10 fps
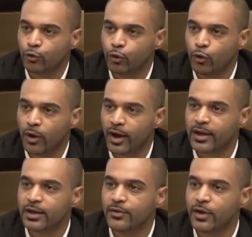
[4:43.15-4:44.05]
you
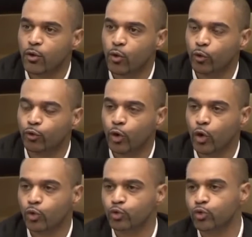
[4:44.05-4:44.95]
shouldn't do so
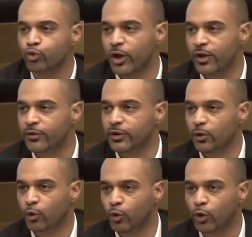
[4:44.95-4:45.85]
with
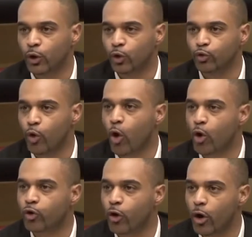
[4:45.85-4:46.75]
an
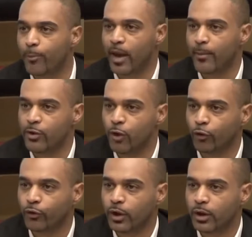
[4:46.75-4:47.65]
idea of
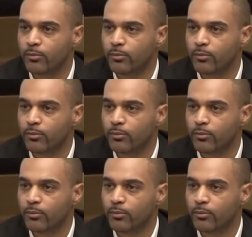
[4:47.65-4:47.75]
um,